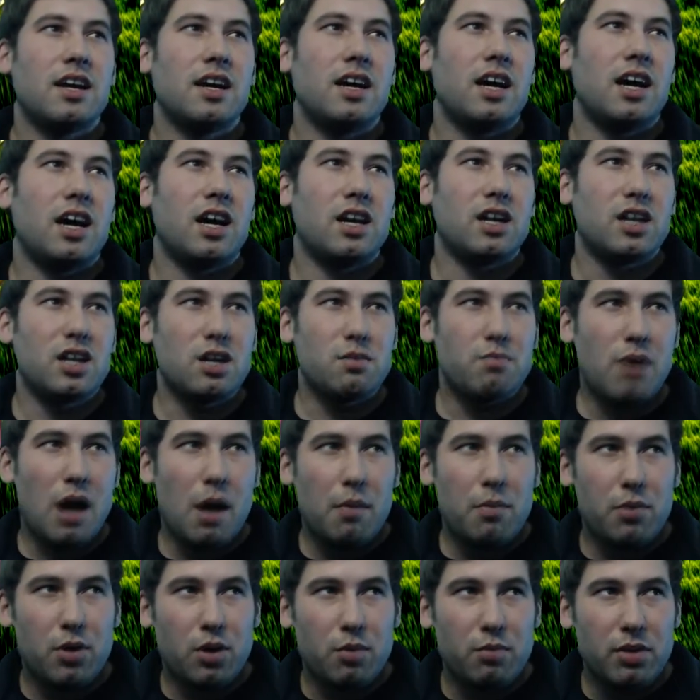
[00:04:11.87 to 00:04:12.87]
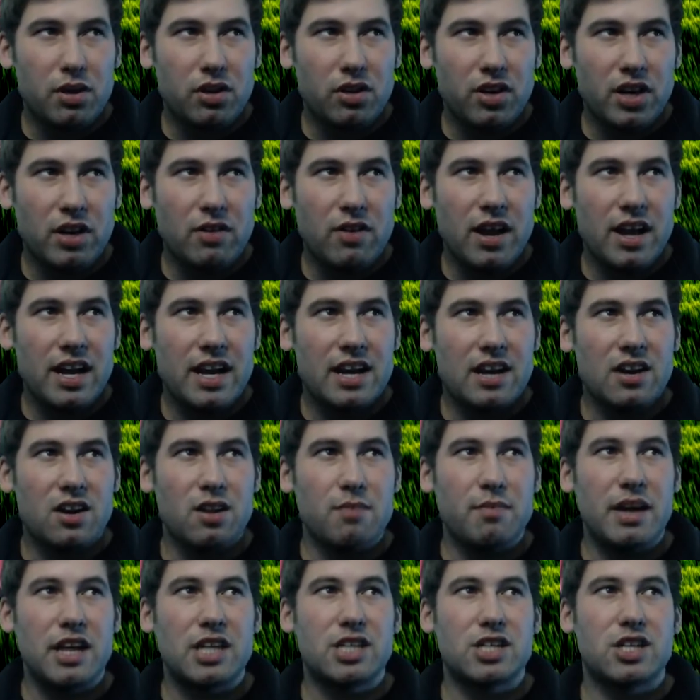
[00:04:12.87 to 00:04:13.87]
Gonna pop her ability right here to
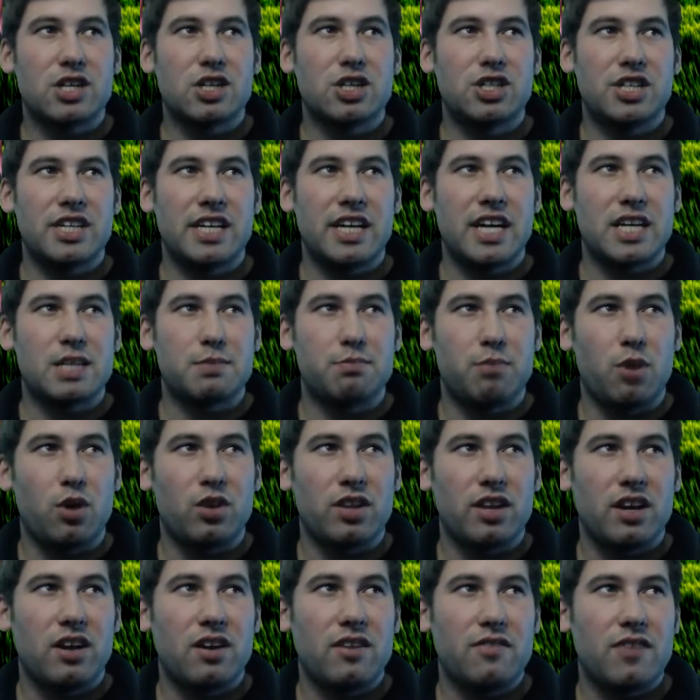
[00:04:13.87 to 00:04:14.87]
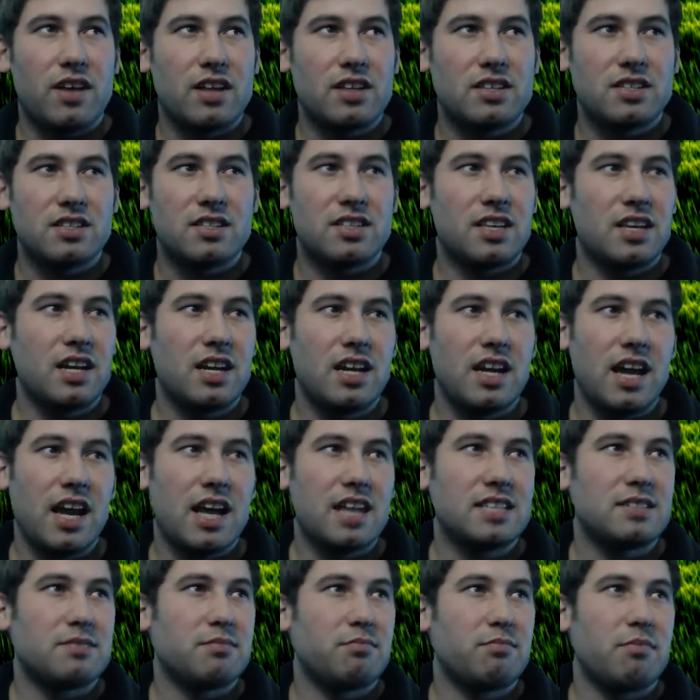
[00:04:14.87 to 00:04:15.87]
make sure she gets both air defenses, and then he
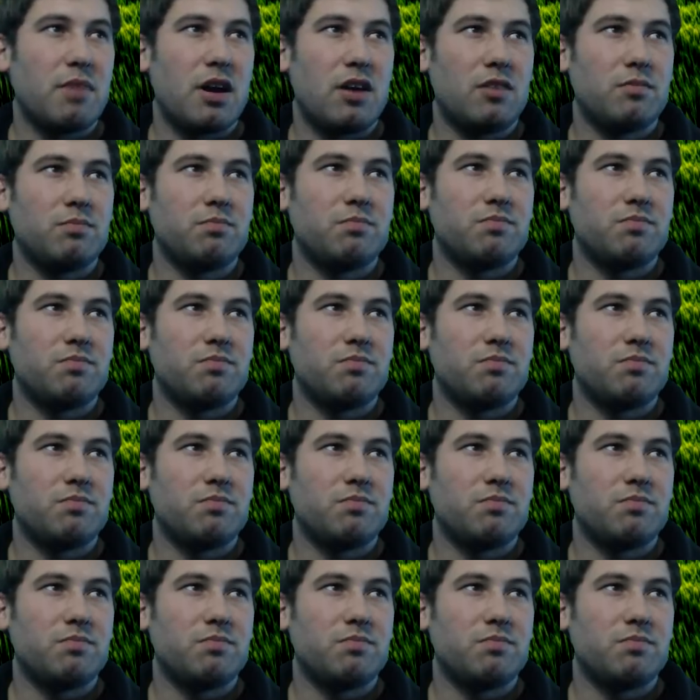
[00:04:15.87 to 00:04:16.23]
has about